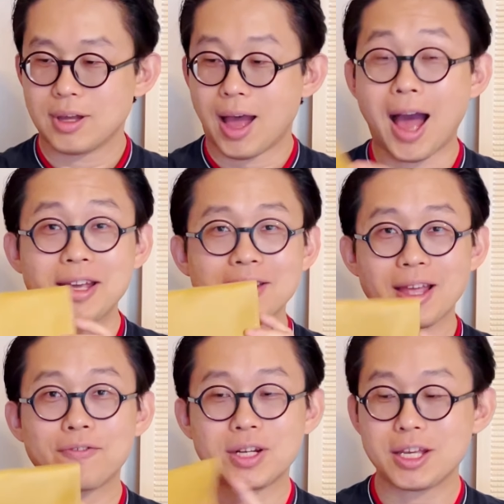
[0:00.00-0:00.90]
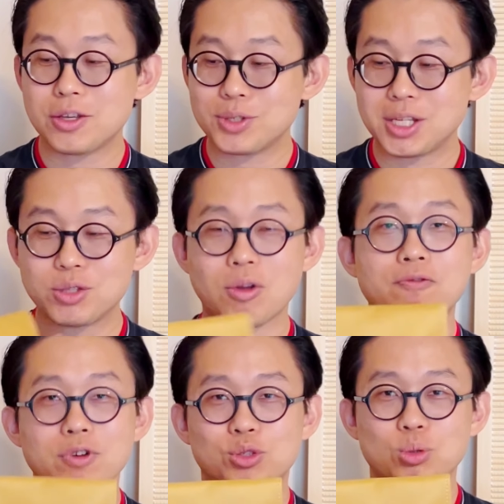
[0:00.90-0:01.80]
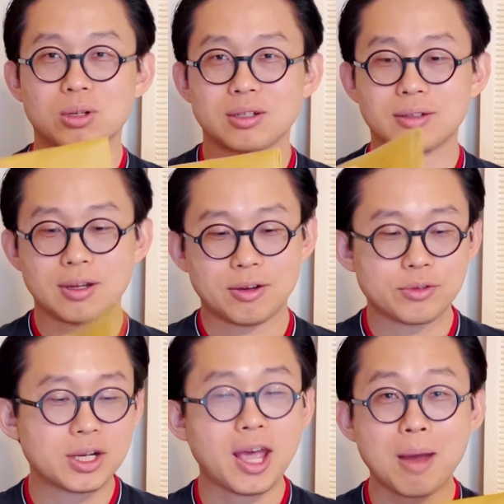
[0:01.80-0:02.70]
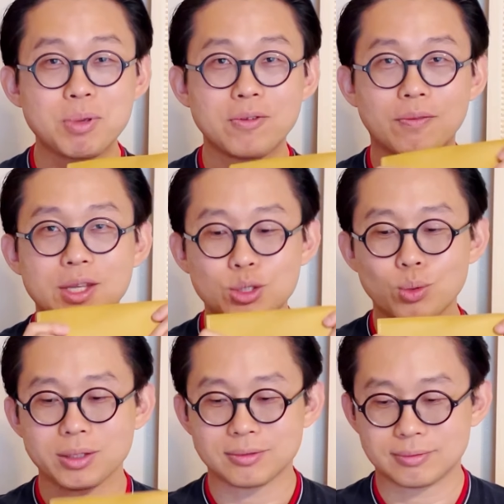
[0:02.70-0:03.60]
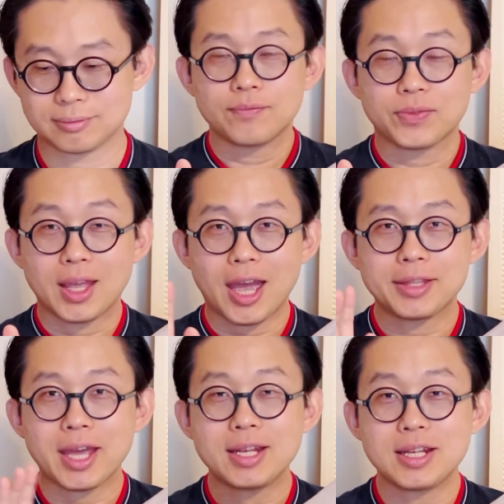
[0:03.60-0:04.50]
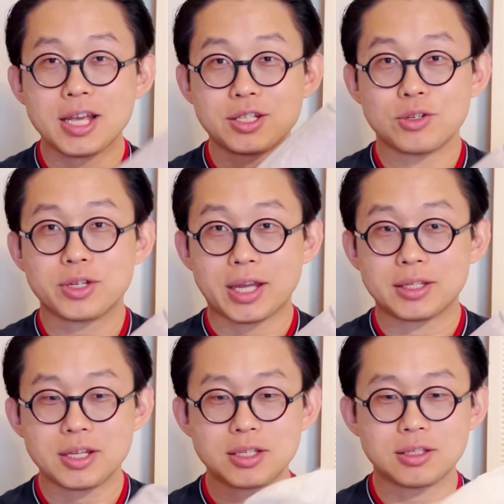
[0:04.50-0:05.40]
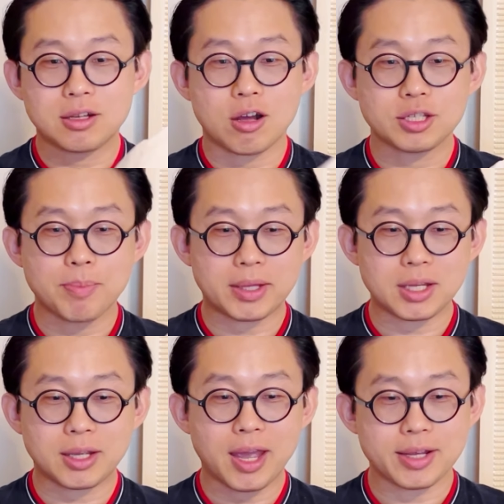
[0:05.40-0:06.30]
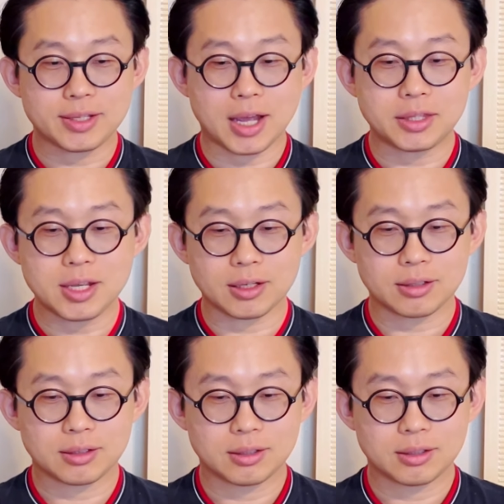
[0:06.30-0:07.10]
I can definitely use this one for sure. Really happy with this one. And then let's look at this cosmetic case, I think.